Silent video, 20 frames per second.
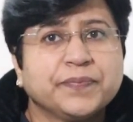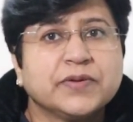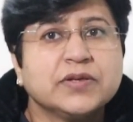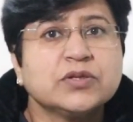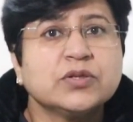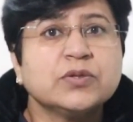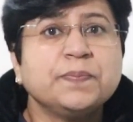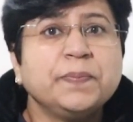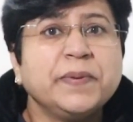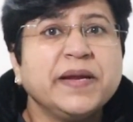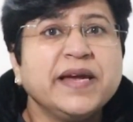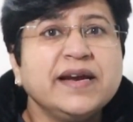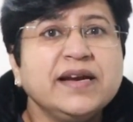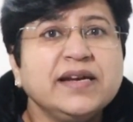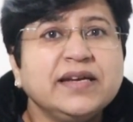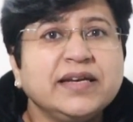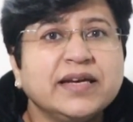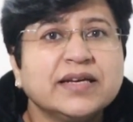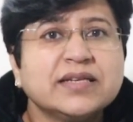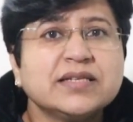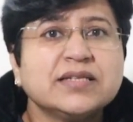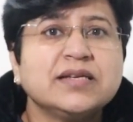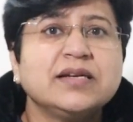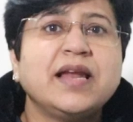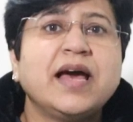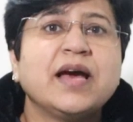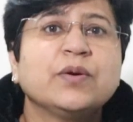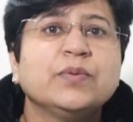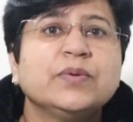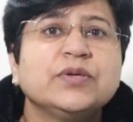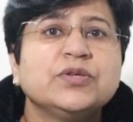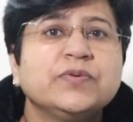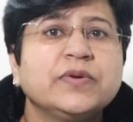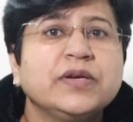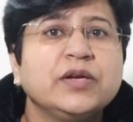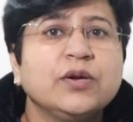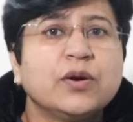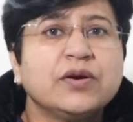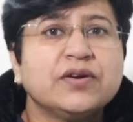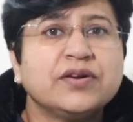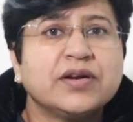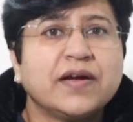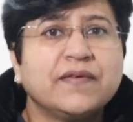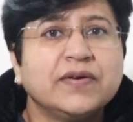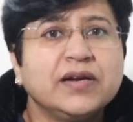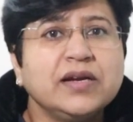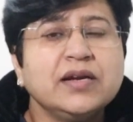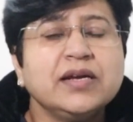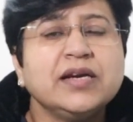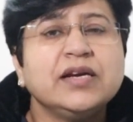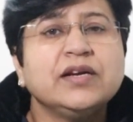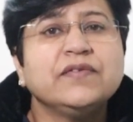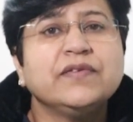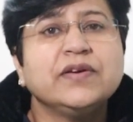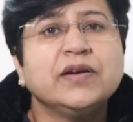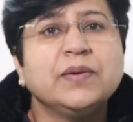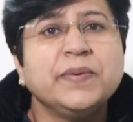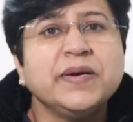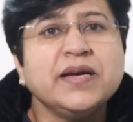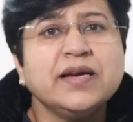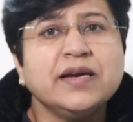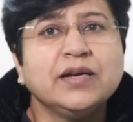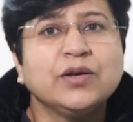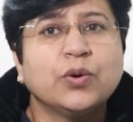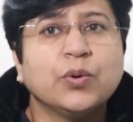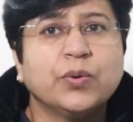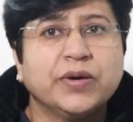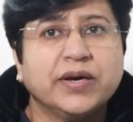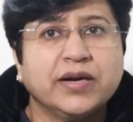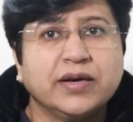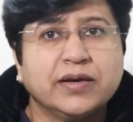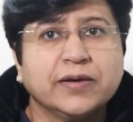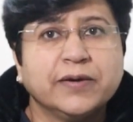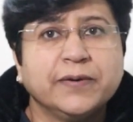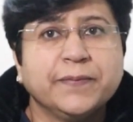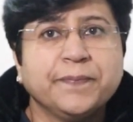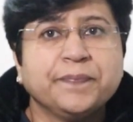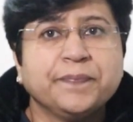So plain text language will not travel, it will be encoded.